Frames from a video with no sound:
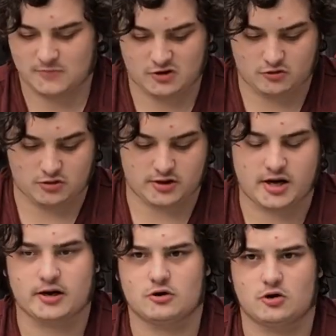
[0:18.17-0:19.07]
Or
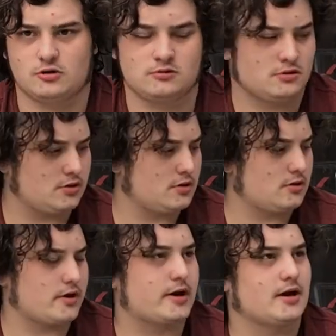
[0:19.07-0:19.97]
not at all.
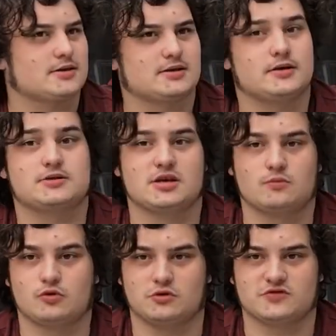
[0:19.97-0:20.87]
Because
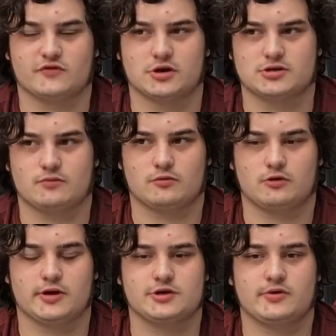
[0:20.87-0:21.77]
some rules first. We're
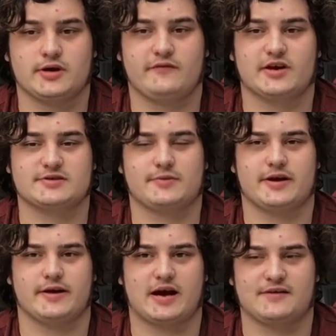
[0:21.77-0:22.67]
only doing fixed
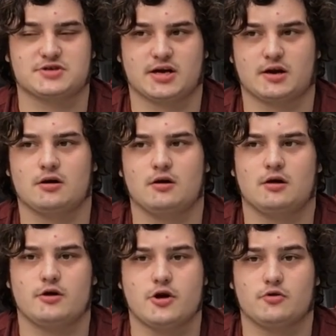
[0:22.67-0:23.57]
blade knives here.
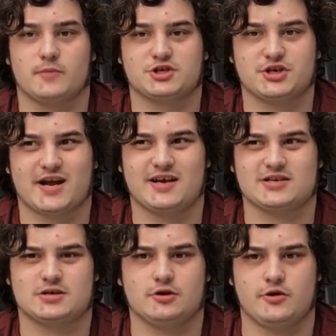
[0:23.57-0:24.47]
No
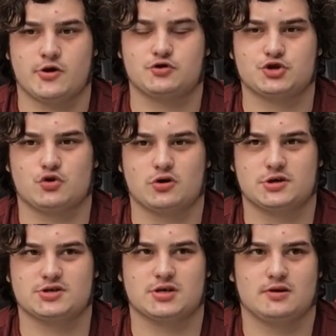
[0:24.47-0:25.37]
machetes, no
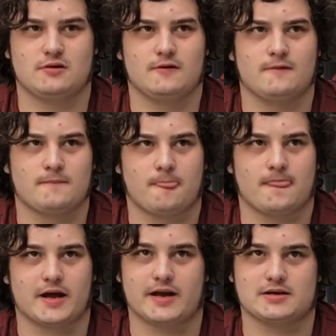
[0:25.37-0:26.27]
swords.
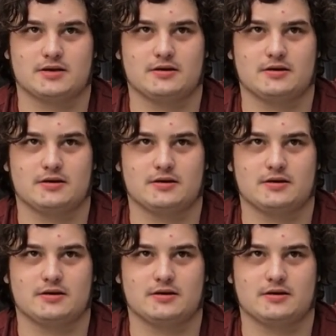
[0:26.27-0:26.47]
And